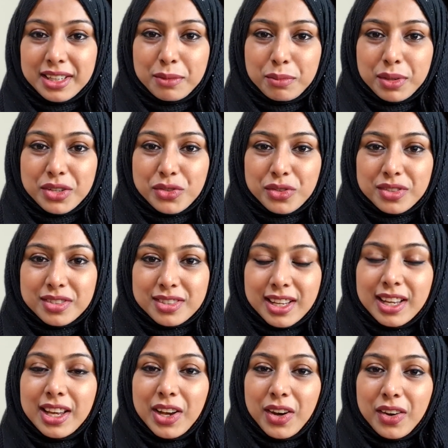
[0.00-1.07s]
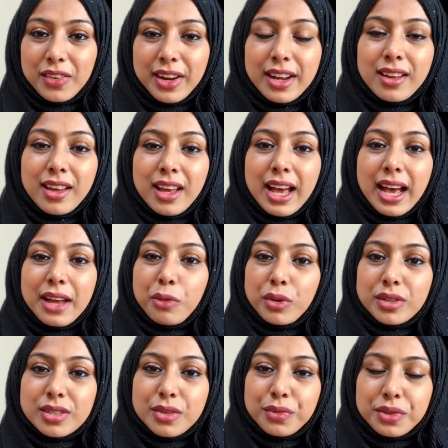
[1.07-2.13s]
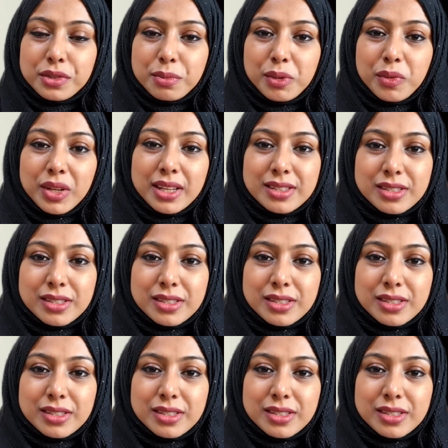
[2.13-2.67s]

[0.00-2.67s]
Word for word: impressions all right and what is the difference between a